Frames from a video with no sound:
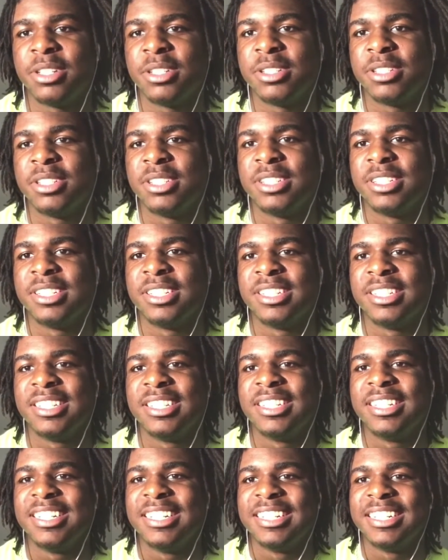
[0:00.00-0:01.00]
before,
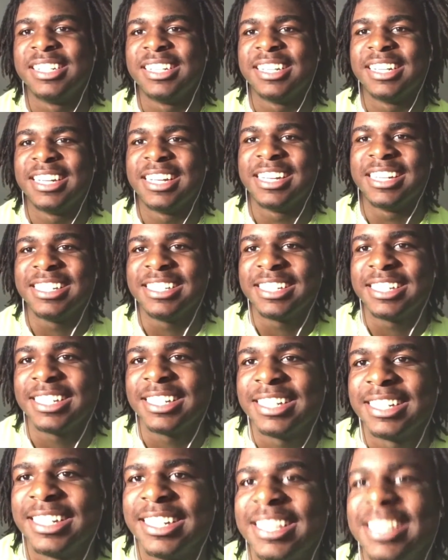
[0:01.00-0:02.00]
and I can't say
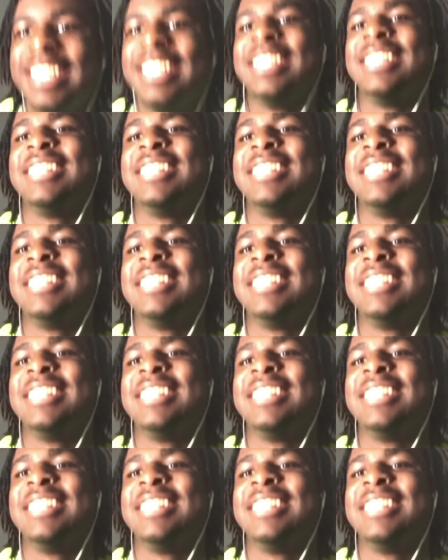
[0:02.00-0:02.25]
it enough.